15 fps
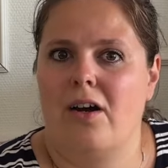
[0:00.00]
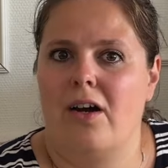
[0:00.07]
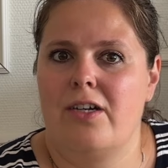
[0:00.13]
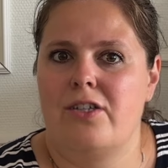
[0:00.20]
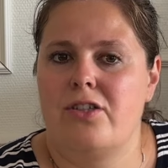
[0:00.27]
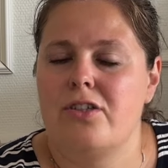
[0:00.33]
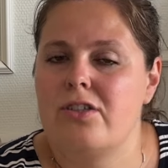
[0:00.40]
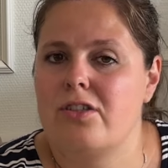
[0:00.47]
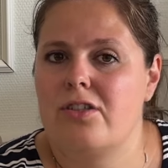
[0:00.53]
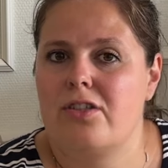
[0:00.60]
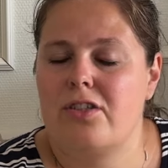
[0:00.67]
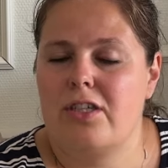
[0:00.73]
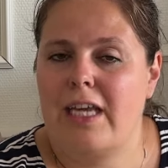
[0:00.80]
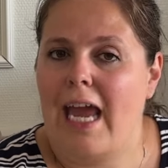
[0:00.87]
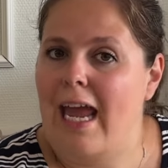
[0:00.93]
I
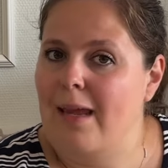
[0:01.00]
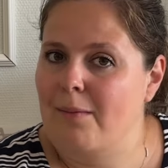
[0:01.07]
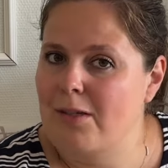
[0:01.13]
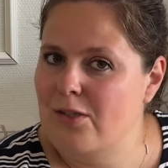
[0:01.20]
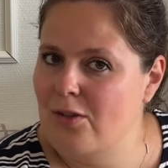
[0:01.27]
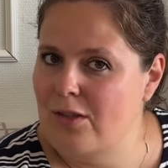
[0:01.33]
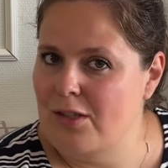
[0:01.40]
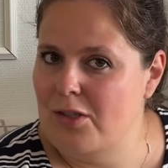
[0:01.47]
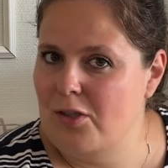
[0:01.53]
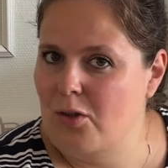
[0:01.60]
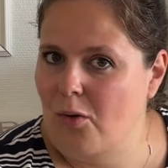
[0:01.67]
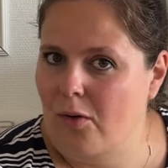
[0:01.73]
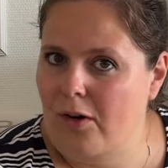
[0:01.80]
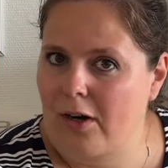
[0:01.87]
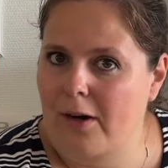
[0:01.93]
just came into the
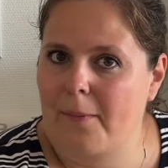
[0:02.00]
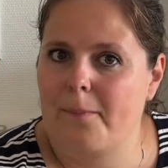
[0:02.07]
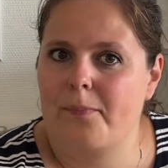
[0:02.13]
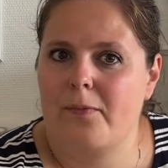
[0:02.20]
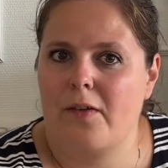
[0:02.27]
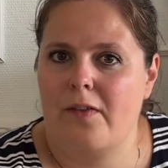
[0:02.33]
store.